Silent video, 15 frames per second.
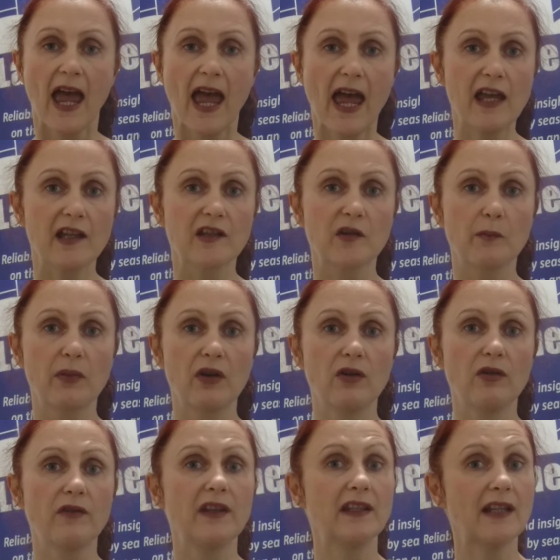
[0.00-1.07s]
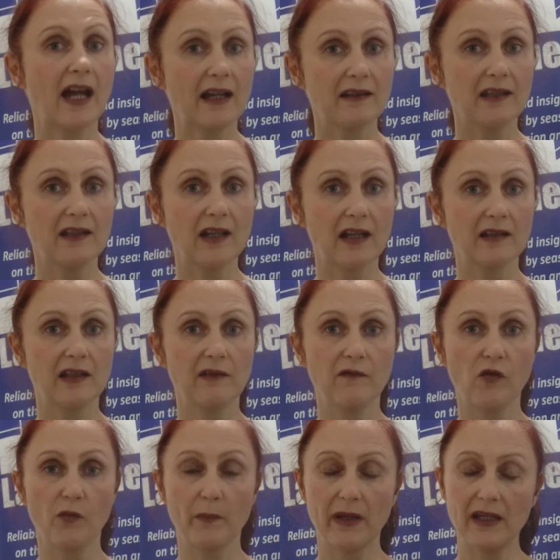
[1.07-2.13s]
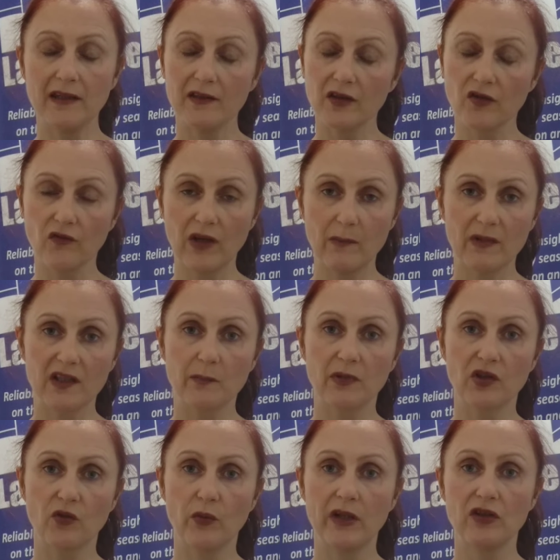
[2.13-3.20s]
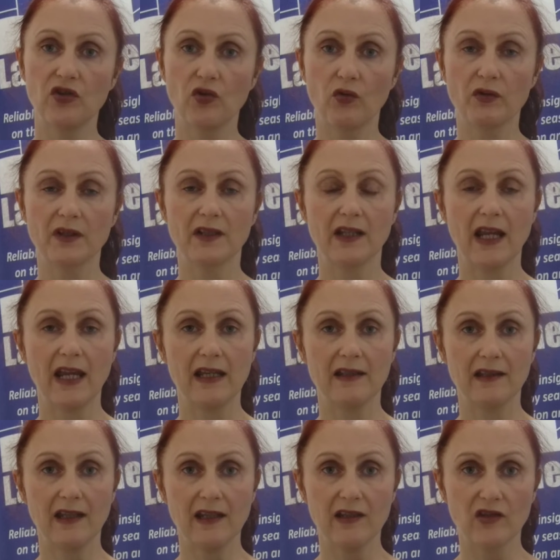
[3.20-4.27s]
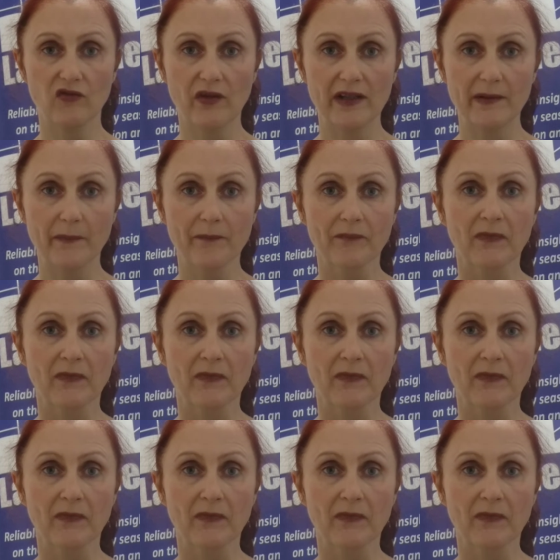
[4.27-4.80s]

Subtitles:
as per the 1994 peace agreements between Jordan and Israel.